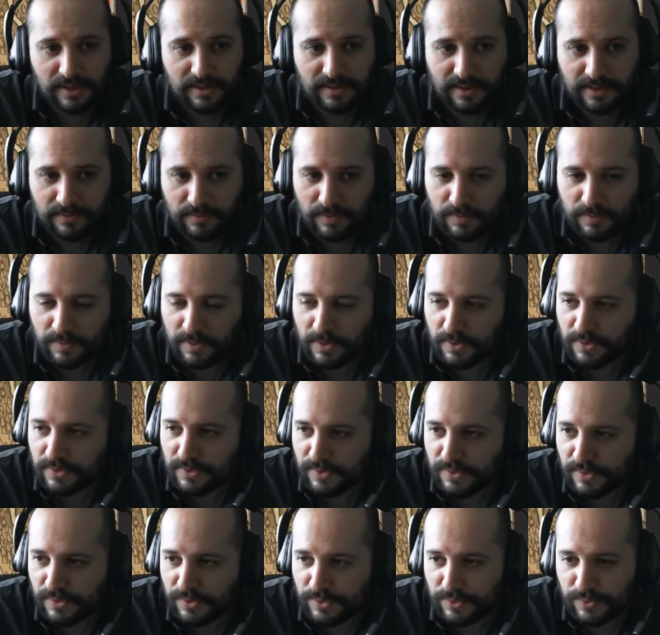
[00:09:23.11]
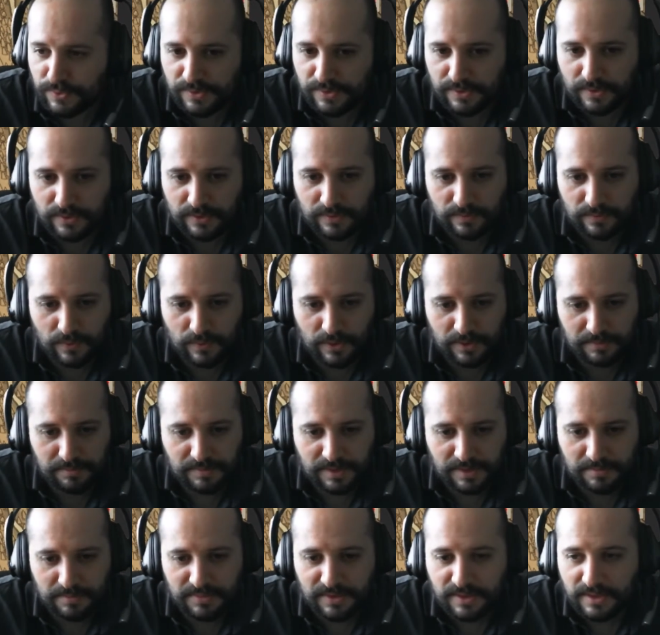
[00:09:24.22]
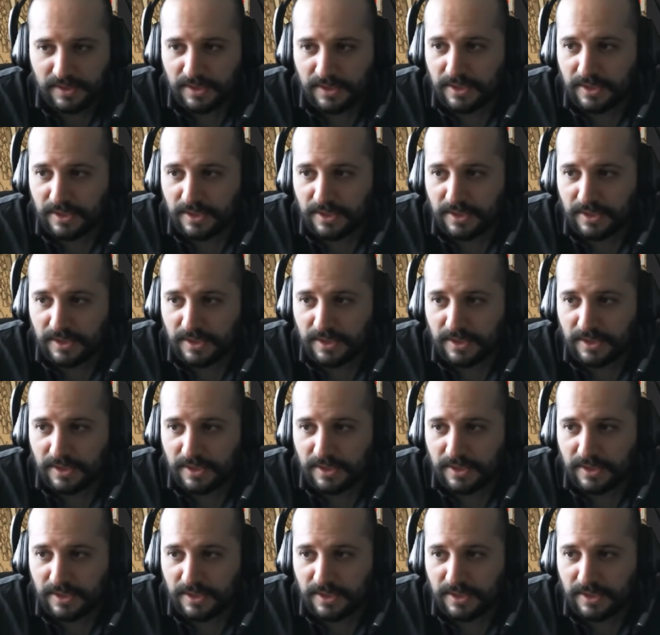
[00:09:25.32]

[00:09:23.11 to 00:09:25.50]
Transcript: then we will also use it on the world map.